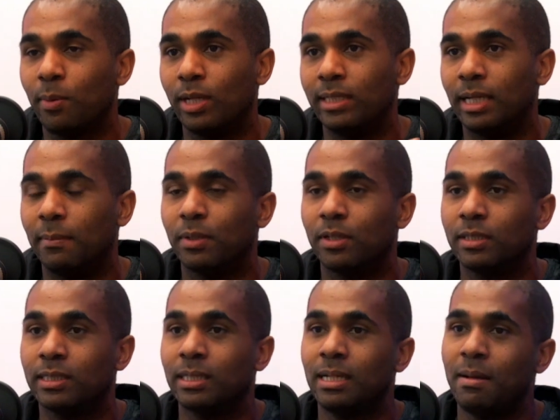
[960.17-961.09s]
point
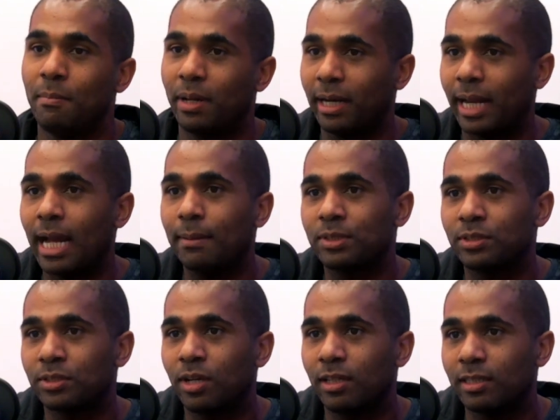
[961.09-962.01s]
numbers, but it
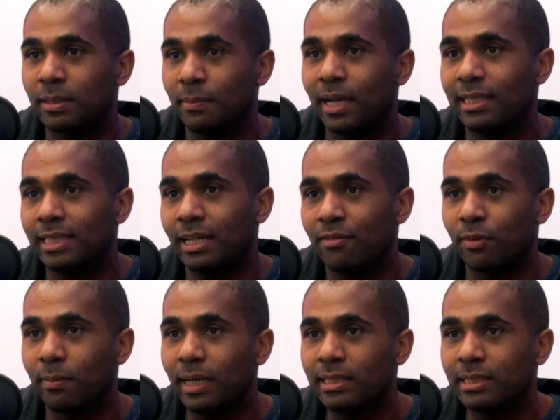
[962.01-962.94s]
captures all the semantic
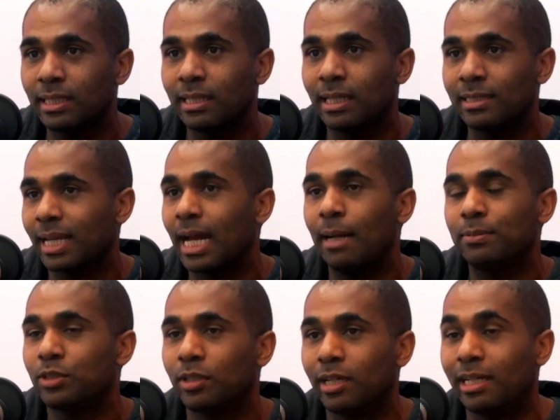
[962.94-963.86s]
information that's
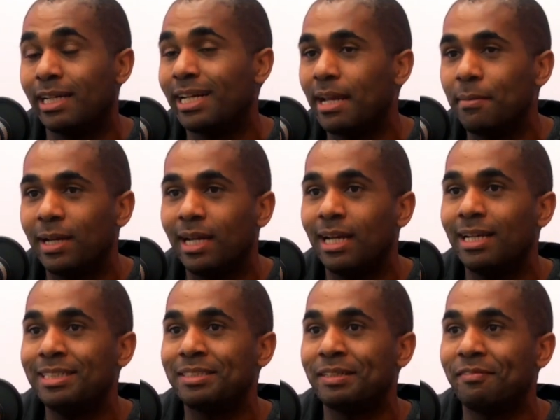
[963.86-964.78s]
captured in an
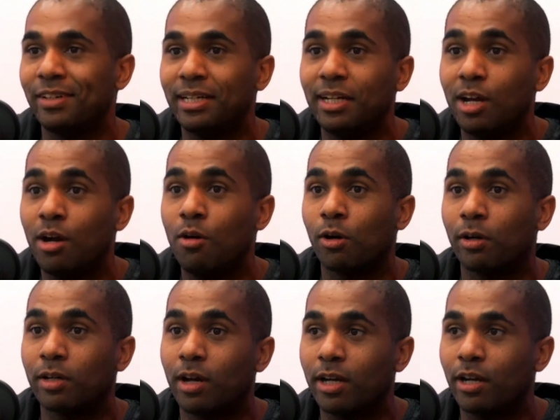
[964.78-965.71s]
image, a video, or
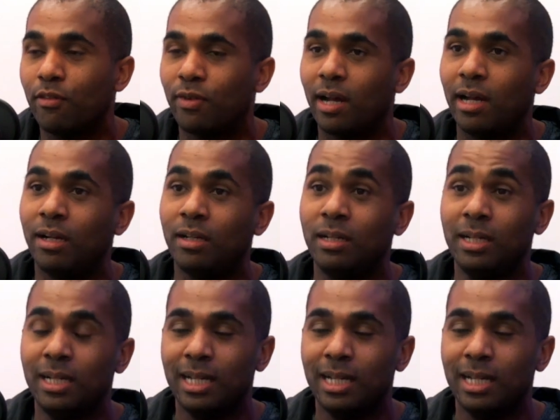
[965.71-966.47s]
an audio file.